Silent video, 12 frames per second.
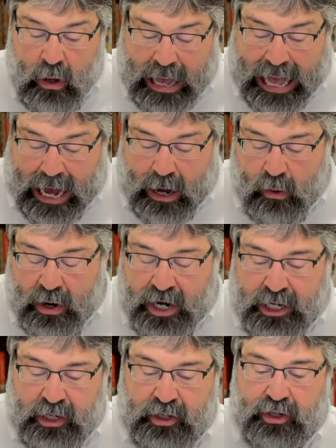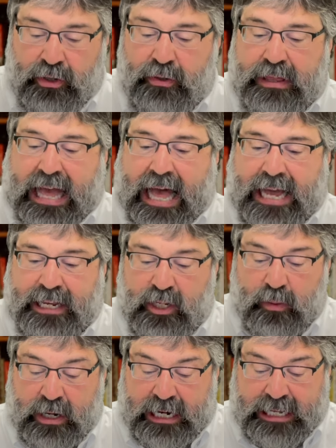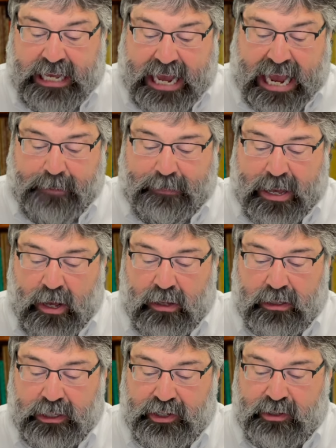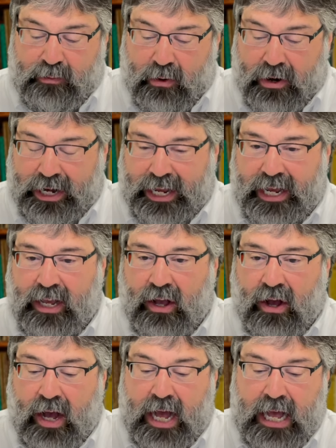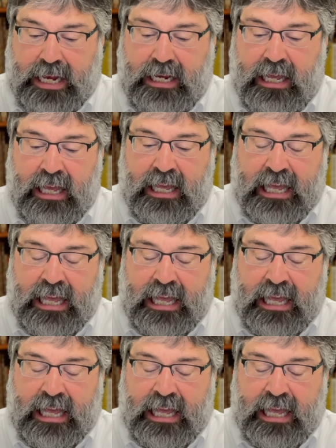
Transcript: How we're going to do that is we're going to camp out this morning on